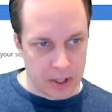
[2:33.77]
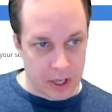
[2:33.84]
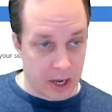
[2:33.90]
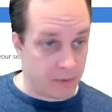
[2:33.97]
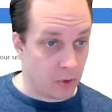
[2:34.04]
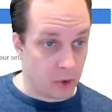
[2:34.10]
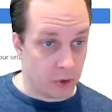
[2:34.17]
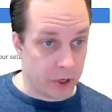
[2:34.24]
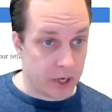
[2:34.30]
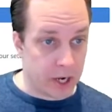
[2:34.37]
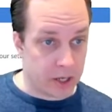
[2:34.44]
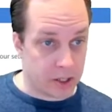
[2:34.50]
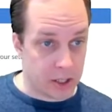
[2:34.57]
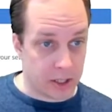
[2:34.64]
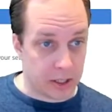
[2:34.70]
I've already
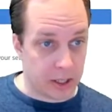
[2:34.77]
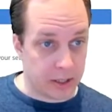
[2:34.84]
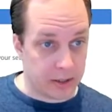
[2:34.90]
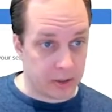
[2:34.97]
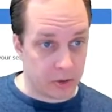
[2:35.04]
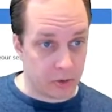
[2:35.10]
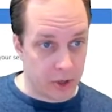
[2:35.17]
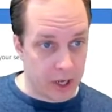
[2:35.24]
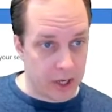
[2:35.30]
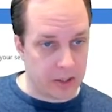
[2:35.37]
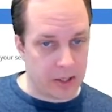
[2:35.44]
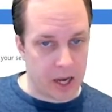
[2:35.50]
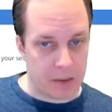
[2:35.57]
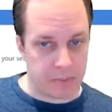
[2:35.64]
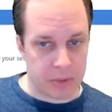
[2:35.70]
actually clicked
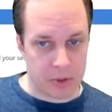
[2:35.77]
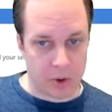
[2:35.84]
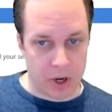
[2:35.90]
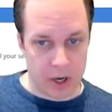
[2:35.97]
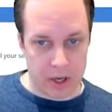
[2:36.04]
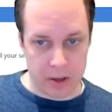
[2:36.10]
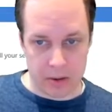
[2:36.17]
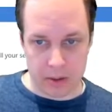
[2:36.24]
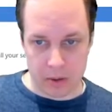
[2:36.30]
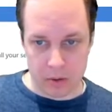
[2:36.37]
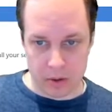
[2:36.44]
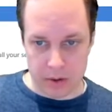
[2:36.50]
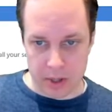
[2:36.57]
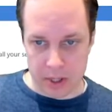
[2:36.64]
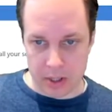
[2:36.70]
create app, so the
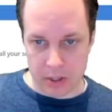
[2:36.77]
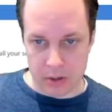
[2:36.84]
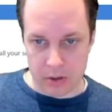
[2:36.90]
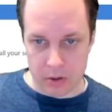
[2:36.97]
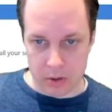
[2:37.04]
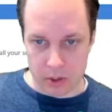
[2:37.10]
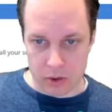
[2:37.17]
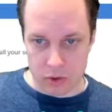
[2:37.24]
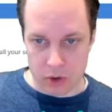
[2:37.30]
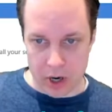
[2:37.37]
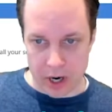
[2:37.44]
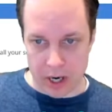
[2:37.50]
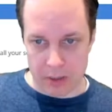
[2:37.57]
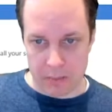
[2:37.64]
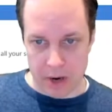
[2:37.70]
only thing I need to do is
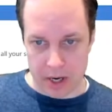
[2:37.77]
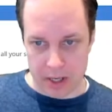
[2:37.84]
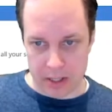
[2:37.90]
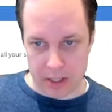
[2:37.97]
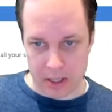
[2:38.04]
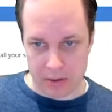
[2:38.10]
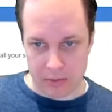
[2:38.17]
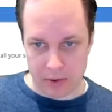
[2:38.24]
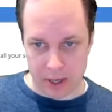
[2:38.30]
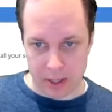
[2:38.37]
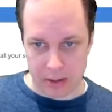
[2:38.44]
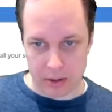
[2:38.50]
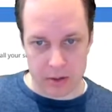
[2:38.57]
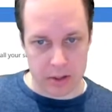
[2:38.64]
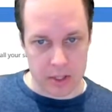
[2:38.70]
drag my Excel
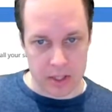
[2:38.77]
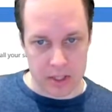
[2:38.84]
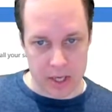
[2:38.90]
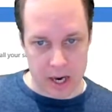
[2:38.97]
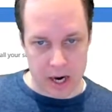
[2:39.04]
file to this